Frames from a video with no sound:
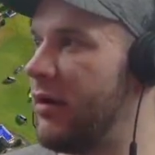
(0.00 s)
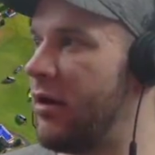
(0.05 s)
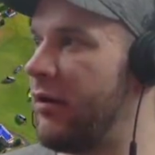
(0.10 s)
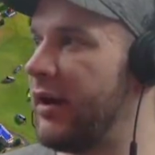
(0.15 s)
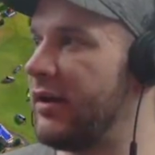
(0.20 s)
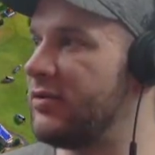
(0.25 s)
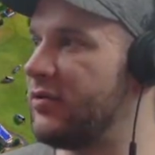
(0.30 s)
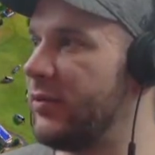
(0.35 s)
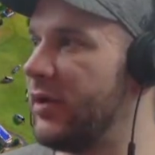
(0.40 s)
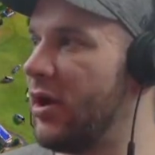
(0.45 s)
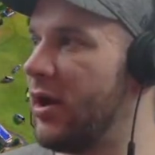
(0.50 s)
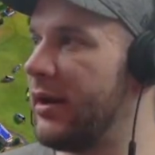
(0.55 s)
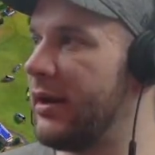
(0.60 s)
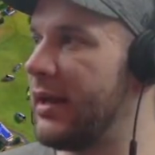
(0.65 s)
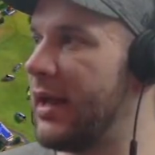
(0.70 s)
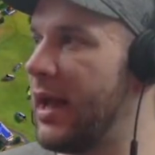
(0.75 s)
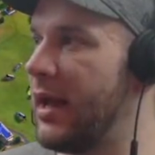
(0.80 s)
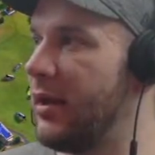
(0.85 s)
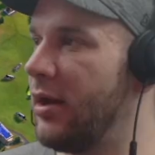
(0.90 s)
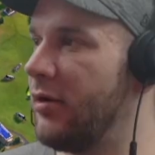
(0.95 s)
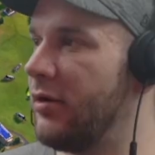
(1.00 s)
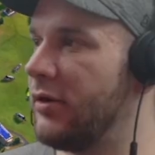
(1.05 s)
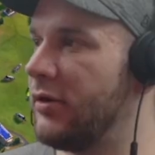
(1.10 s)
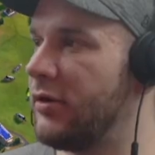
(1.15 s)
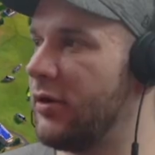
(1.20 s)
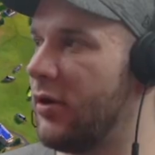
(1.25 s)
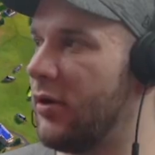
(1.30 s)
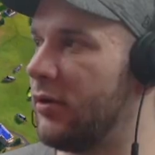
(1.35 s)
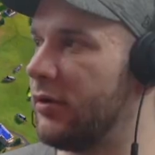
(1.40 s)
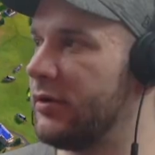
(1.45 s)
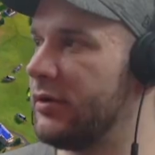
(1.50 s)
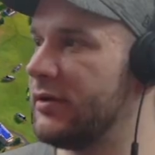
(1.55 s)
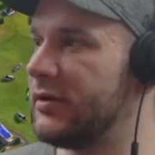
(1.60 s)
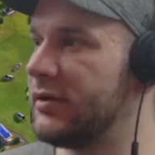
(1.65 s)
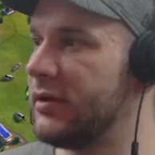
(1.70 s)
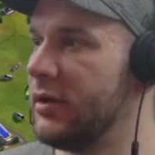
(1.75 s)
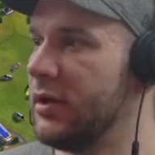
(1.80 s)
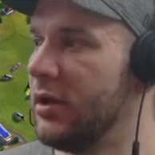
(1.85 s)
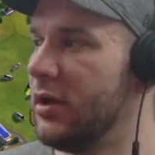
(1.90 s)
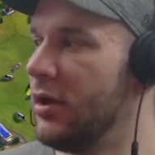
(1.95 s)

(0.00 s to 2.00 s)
Alright, so we got $900.